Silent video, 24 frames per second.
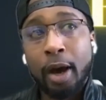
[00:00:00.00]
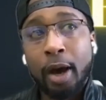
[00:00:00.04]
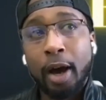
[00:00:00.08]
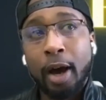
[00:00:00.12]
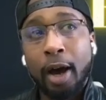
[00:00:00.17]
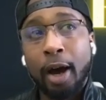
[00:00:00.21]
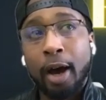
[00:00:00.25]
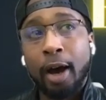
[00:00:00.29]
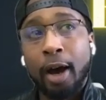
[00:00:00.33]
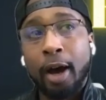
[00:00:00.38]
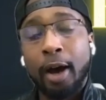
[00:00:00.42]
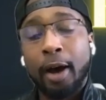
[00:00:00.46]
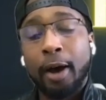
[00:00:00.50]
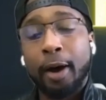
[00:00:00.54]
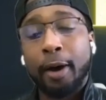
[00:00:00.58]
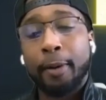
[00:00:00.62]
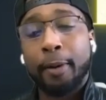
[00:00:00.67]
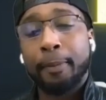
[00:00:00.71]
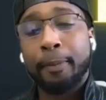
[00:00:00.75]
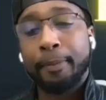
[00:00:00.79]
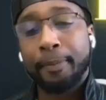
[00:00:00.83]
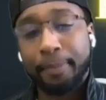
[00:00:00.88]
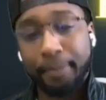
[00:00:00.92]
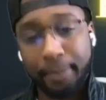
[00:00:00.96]

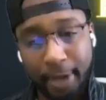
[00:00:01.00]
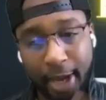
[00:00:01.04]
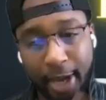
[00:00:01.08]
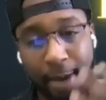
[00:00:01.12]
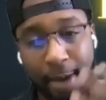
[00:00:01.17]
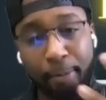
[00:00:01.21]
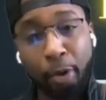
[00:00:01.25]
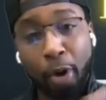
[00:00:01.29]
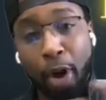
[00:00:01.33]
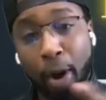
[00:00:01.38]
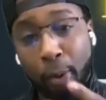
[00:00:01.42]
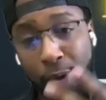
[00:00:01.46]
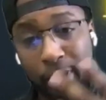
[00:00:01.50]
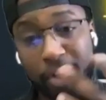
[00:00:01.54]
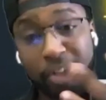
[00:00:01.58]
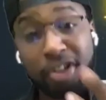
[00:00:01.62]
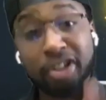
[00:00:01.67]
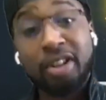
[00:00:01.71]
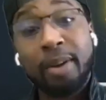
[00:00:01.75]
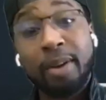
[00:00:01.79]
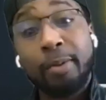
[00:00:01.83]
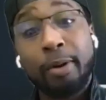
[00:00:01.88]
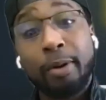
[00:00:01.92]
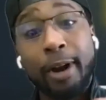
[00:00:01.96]
I want to
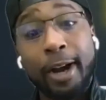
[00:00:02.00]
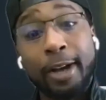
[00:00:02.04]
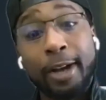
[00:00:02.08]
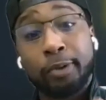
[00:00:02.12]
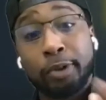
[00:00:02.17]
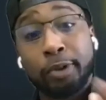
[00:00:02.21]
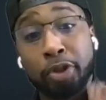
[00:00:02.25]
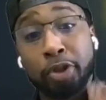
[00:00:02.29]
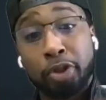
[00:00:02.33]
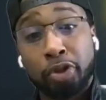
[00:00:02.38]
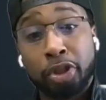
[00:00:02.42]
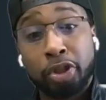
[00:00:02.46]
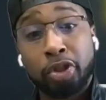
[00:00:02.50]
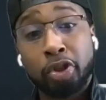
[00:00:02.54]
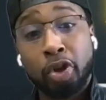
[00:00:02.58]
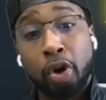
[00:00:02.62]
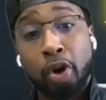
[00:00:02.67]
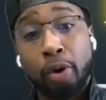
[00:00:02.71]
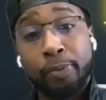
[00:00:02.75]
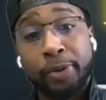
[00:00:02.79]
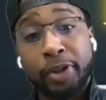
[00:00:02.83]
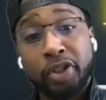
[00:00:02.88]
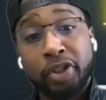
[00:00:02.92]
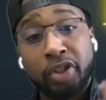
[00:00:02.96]
summarize what you just
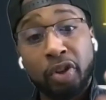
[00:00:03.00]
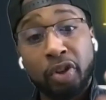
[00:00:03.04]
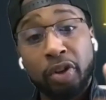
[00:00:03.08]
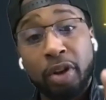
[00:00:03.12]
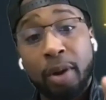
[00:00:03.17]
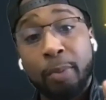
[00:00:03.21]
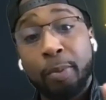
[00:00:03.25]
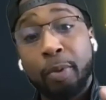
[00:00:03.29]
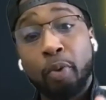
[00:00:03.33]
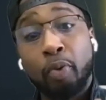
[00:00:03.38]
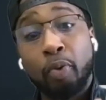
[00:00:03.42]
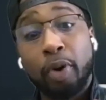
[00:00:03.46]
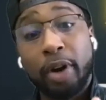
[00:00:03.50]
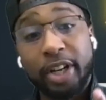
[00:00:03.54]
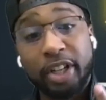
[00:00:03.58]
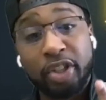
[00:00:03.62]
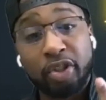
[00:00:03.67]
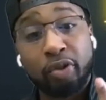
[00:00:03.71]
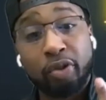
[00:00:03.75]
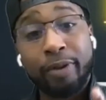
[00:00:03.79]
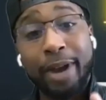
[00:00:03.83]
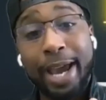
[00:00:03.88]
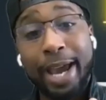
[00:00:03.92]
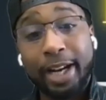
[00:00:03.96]
told me. So number one
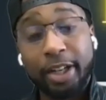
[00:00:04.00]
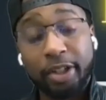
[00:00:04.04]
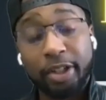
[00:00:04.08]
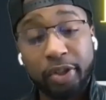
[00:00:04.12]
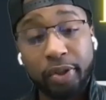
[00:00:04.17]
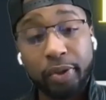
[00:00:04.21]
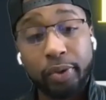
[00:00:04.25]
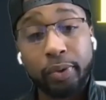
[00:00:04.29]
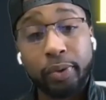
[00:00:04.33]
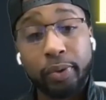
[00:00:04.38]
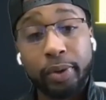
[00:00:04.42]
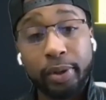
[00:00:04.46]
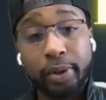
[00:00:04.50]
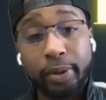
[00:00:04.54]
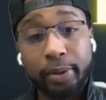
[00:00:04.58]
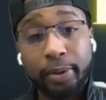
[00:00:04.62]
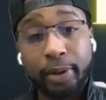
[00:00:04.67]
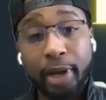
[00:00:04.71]
is gratitude